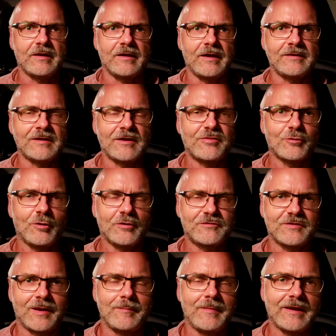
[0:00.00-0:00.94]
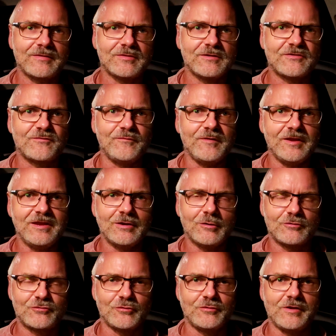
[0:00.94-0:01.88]
And I thought I'd make this
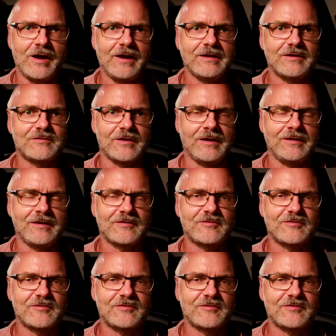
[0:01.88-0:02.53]
video tonight and